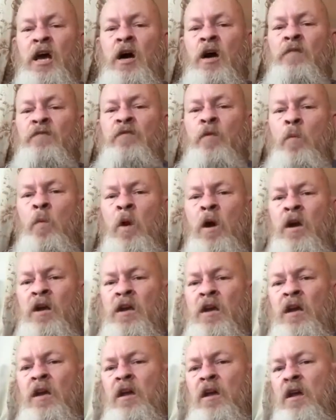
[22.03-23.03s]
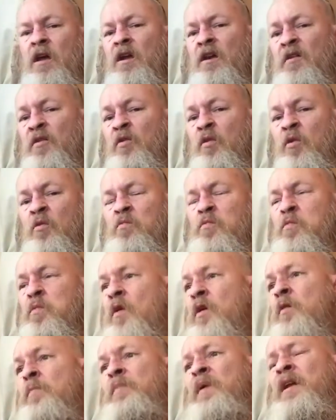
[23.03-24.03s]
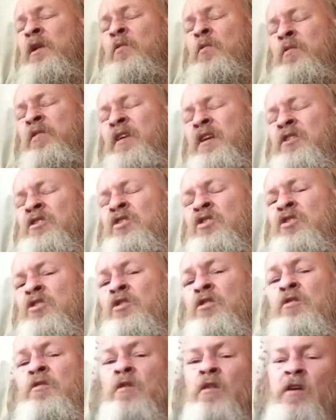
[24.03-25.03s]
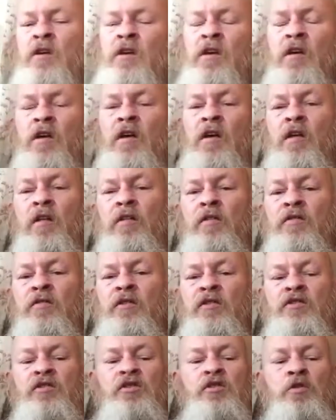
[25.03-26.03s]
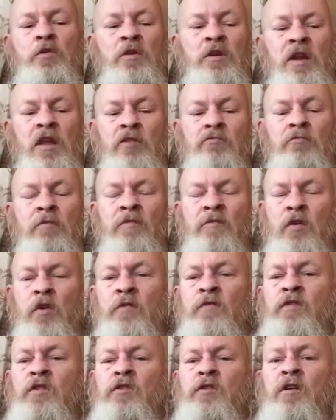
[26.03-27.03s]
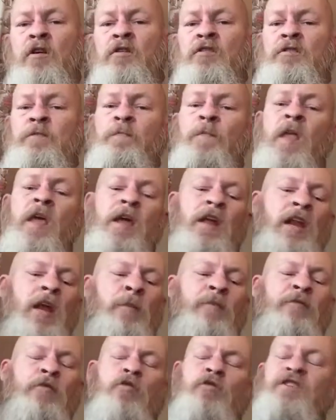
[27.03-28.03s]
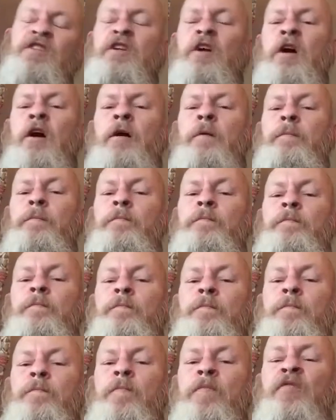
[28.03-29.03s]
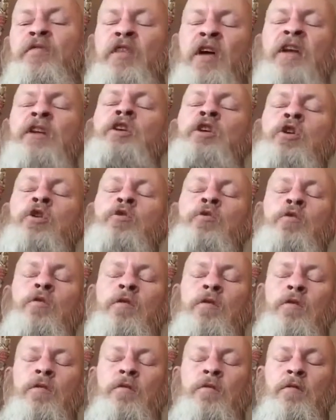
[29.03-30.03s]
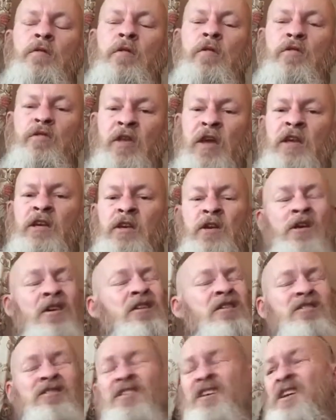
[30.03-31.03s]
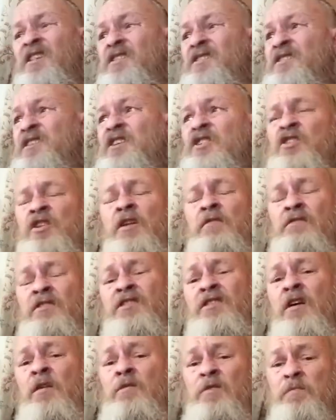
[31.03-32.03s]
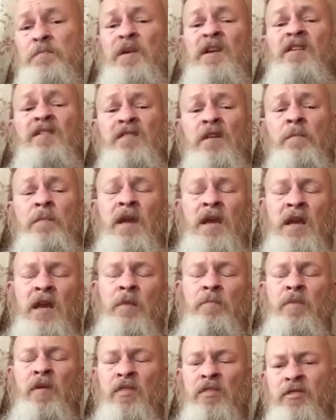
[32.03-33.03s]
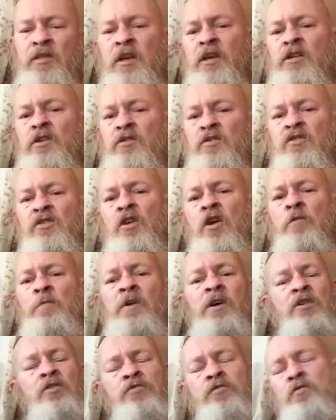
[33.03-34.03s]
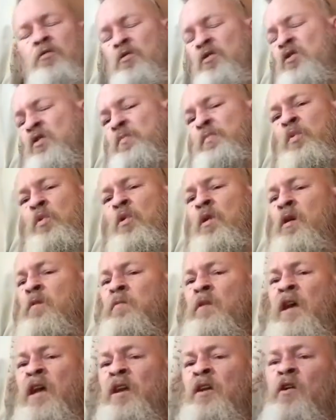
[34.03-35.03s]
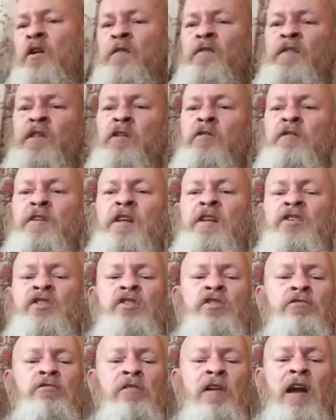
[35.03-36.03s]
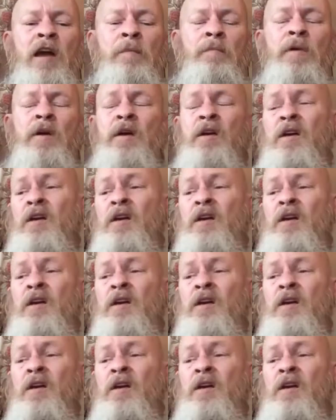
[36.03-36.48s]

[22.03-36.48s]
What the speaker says: home from work. And I thought, what a better thing to do than to do another review for you guys. Now, before I start, thank you. And I say this each and every time, it's because I mean it, but thank you so much for all the support I'm getting over there on Instagram,